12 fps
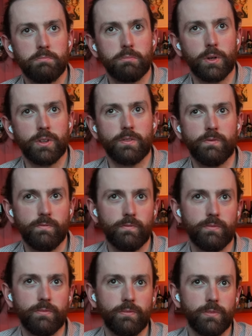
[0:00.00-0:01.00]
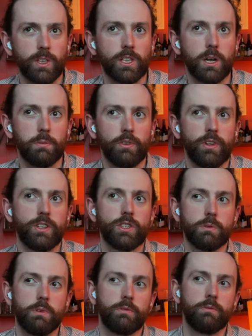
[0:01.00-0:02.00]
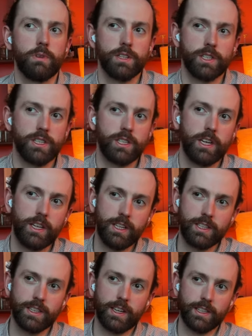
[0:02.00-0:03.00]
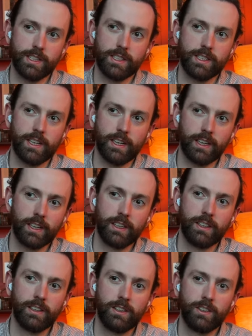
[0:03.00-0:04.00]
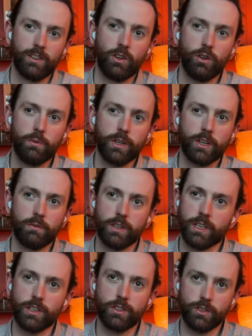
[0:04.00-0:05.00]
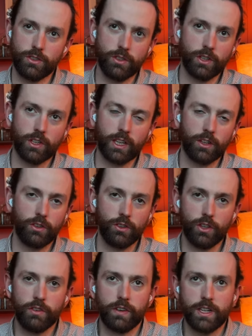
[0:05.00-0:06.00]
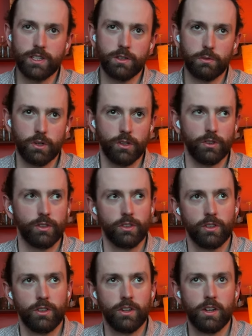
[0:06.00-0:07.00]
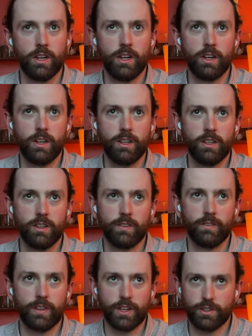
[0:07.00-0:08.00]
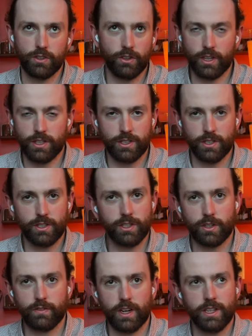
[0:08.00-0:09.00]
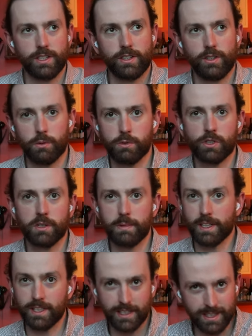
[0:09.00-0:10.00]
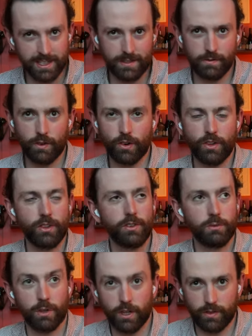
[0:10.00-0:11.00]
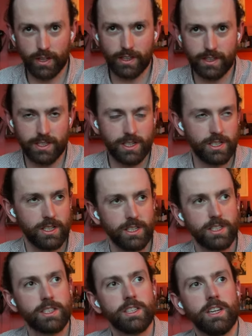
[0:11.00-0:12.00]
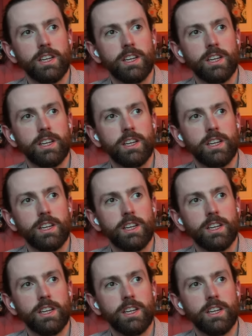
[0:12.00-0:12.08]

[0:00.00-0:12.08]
But a couple of things come up for me as I say these things. It's like, all we can really do, you could get all the advice in the world, that's all it is. It's just advice. No one's going to make the decision for you, whatever that decision is.